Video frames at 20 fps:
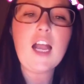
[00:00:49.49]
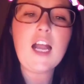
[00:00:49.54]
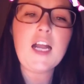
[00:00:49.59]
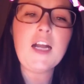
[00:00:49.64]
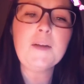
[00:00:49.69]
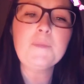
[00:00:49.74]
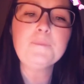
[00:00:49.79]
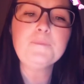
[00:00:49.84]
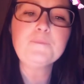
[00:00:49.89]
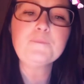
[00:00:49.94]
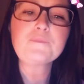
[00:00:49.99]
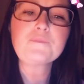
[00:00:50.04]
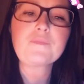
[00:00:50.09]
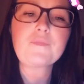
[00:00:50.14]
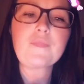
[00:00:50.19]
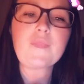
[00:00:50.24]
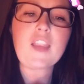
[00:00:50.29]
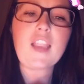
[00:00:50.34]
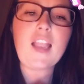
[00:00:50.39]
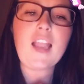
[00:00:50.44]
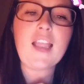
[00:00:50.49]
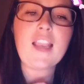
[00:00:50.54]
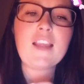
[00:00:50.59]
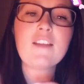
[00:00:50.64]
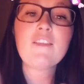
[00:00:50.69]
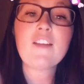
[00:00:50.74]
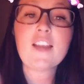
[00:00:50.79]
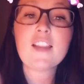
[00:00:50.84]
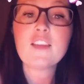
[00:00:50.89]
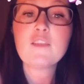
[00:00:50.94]
and I
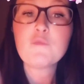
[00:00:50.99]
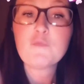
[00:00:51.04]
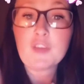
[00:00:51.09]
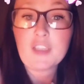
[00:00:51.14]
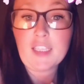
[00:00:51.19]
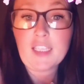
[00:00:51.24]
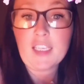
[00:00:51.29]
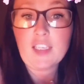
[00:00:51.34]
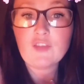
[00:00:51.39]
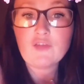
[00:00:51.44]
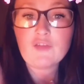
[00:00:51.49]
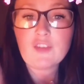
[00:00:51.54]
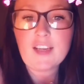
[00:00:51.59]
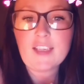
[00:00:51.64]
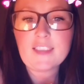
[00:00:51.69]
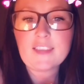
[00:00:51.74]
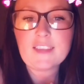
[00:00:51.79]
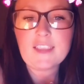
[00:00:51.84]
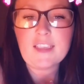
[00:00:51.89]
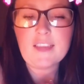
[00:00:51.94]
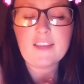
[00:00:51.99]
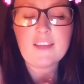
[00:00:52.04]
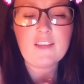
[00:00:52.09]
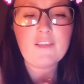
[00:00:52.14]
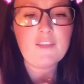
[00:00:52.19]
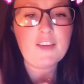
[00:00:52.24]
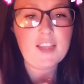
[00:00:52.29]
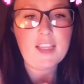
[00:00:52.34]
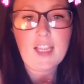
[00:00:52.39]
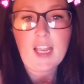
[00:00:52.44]
find them really interesting. They're
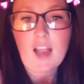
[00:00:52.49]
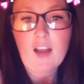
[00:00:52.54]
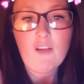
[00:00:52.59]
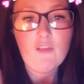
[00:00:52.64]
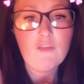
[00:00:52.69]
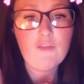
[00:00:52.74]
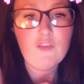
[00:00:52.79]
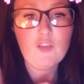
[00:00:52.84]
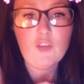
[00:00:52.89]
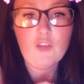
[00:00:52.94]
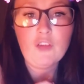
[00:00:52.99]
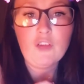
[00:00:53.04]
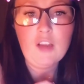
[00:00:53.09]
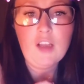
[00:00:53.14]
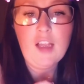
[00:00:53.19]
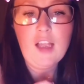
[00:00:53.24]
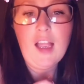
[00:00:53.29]
really helpful,